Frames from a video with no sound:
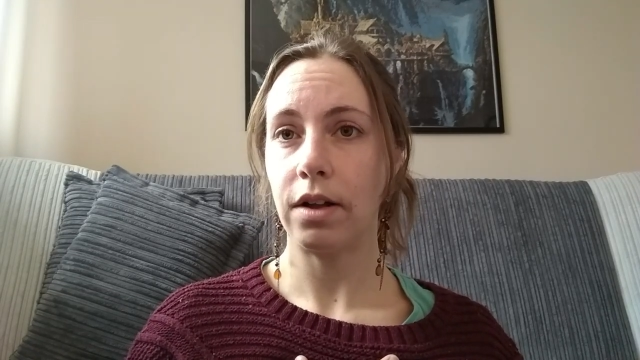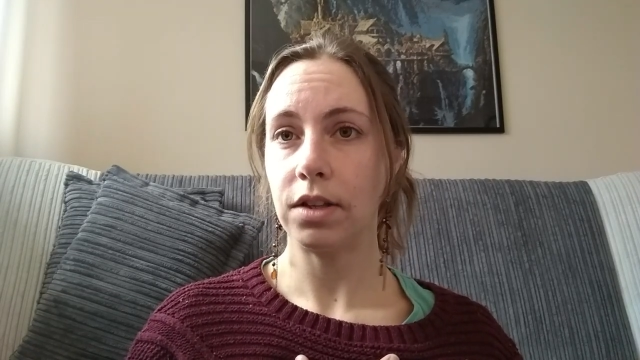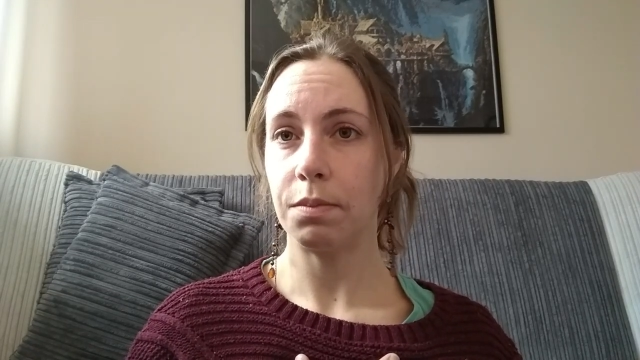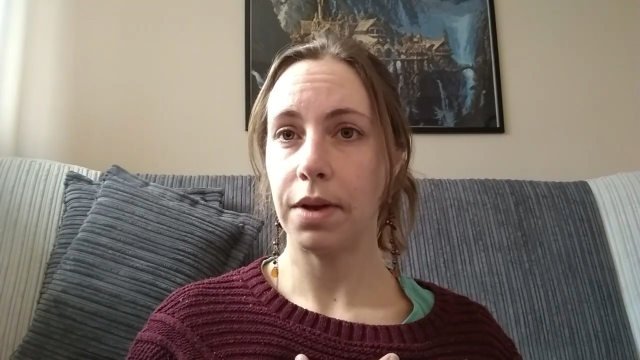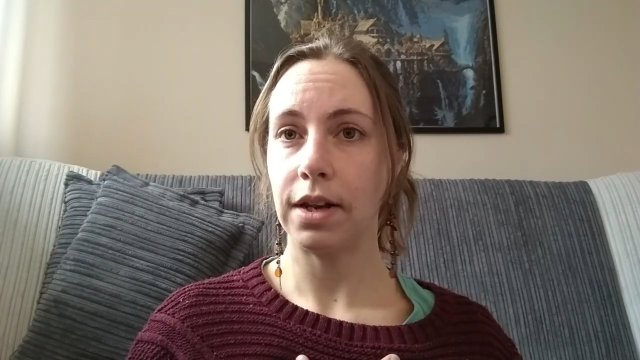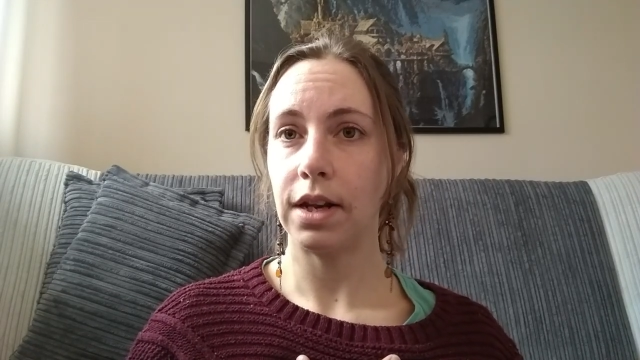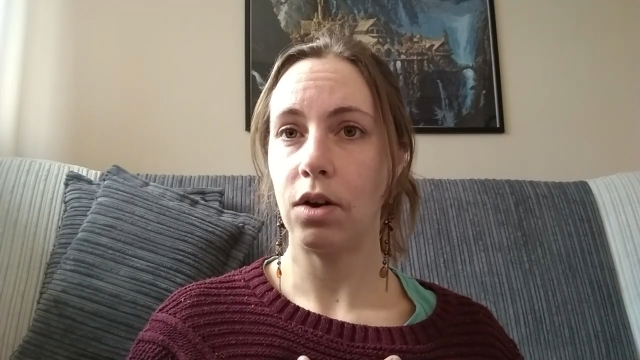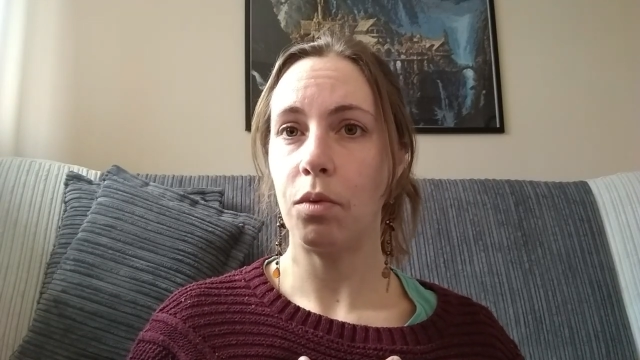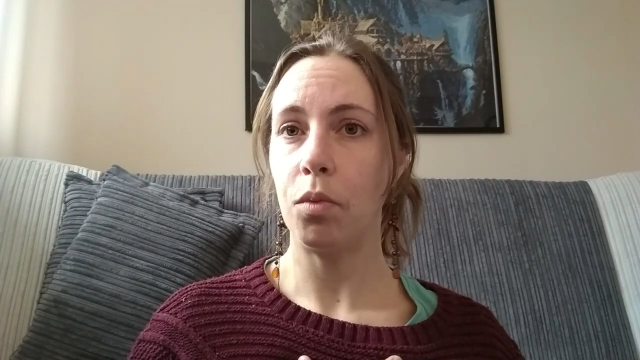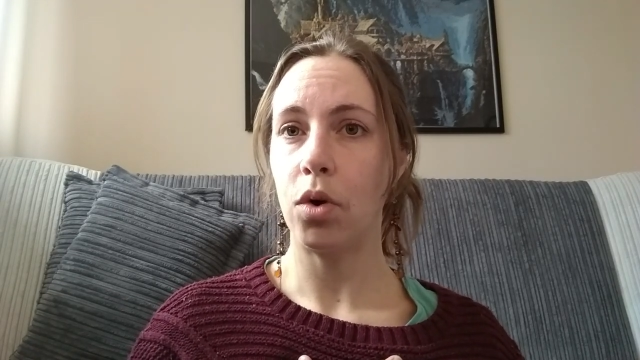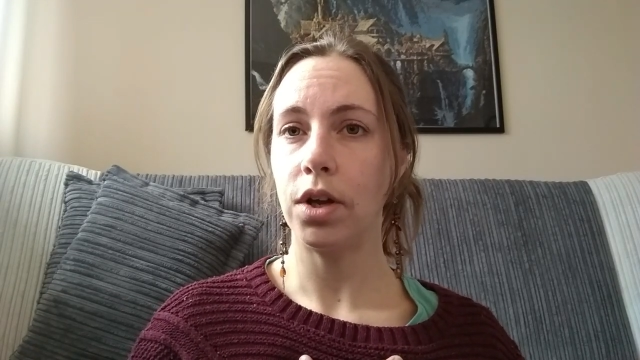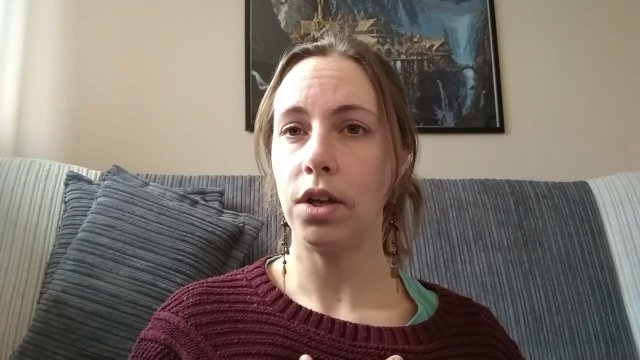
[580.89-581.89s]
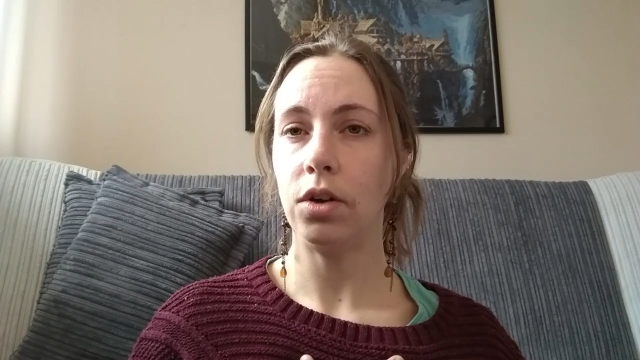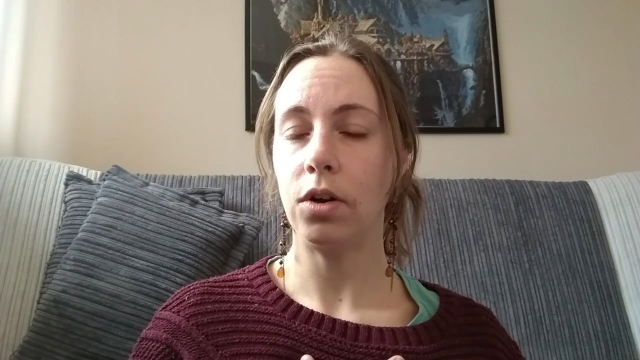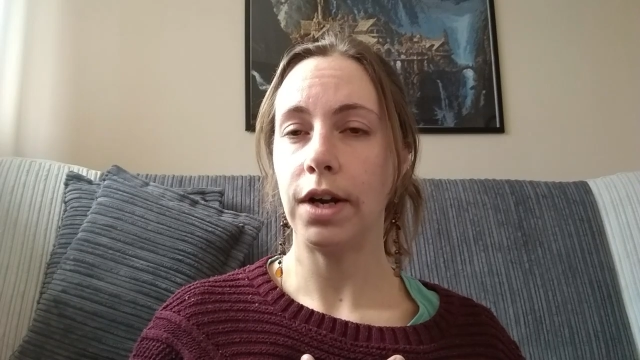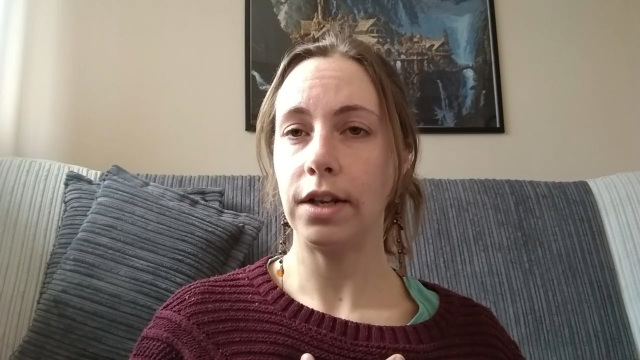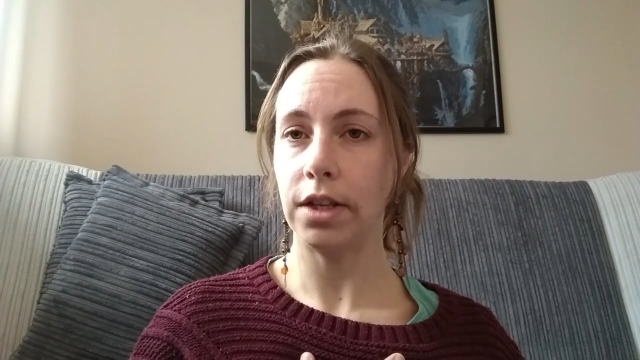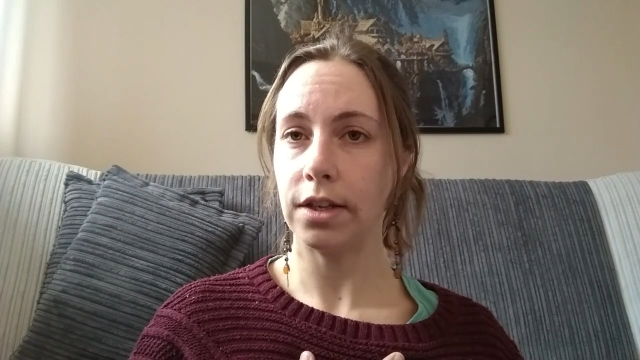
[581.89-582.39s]
depending on what your
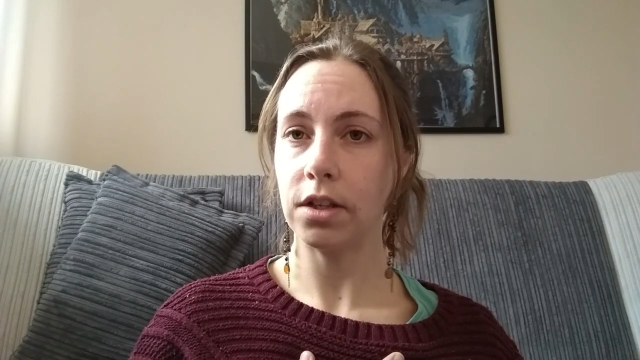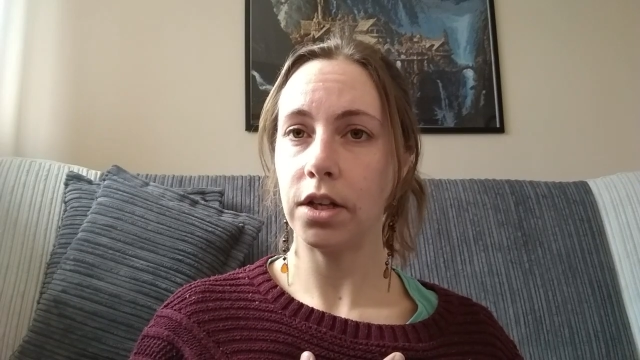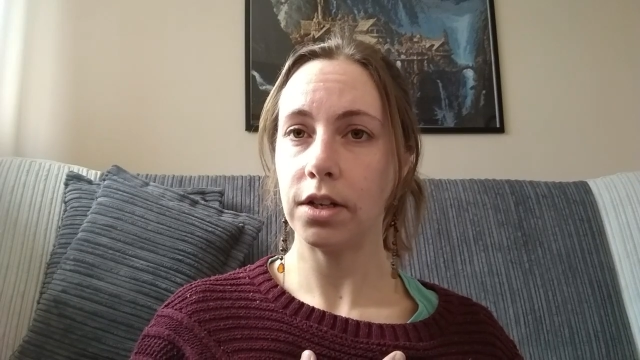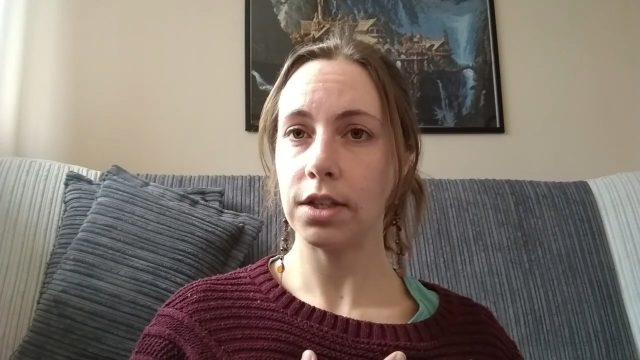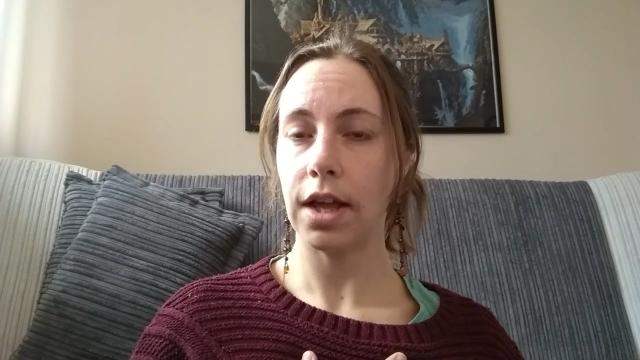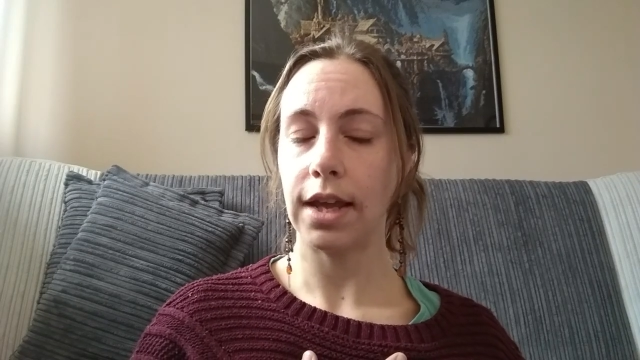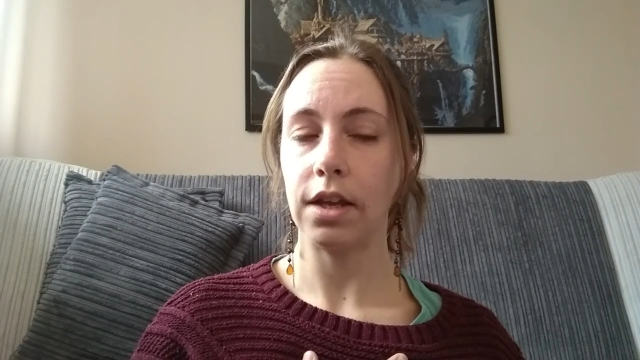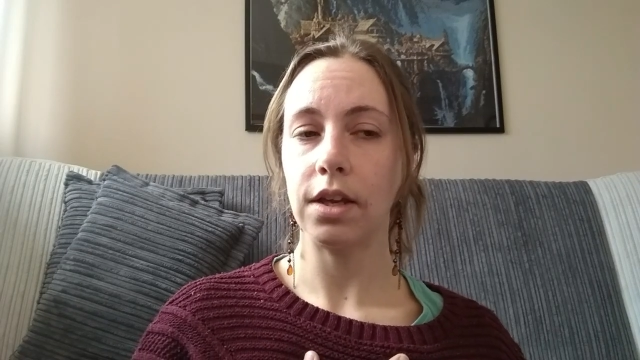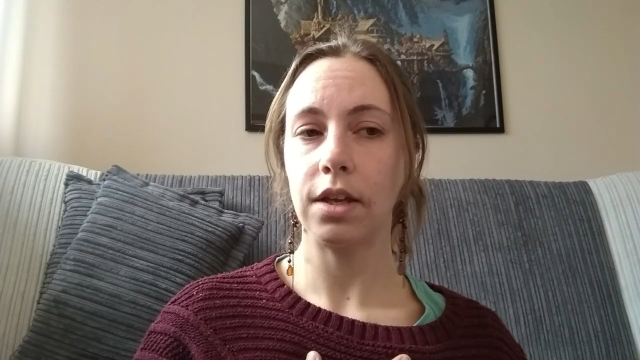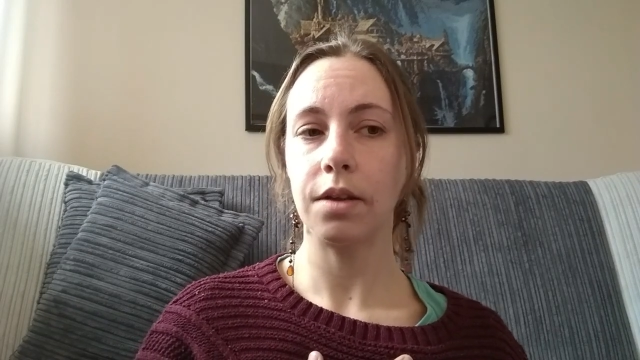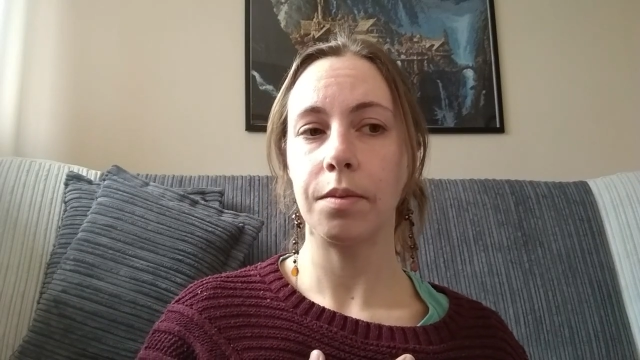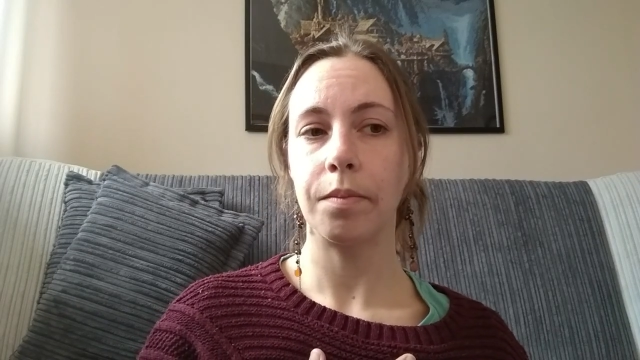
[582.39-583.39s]
illness looks like.